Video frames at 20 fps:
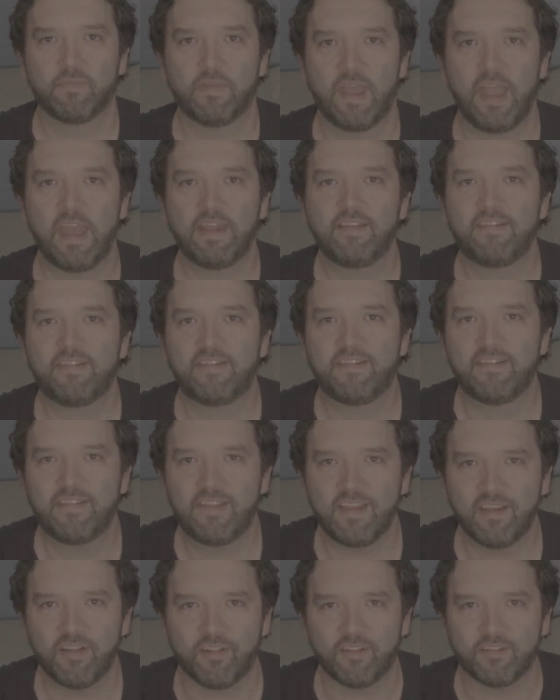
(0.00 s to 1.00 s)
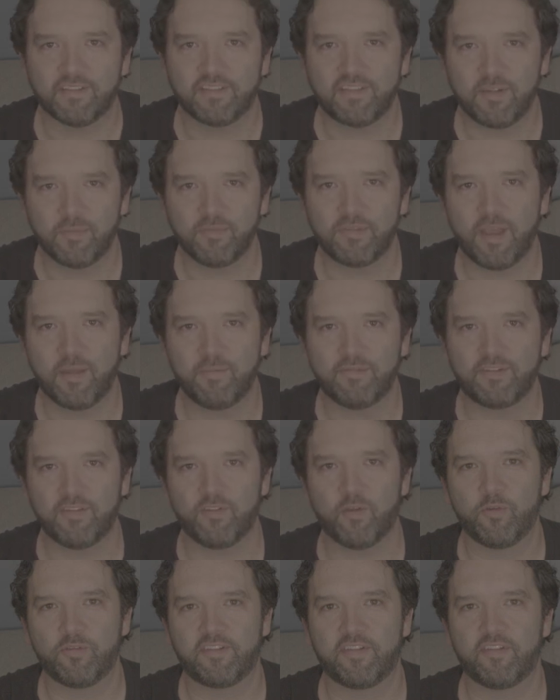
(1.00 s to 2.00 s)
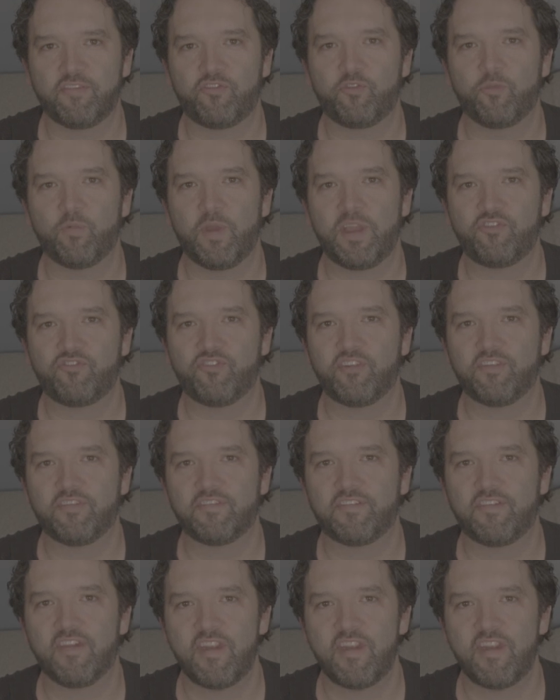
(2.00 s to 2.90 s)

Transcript: And still, sometimes in those situations,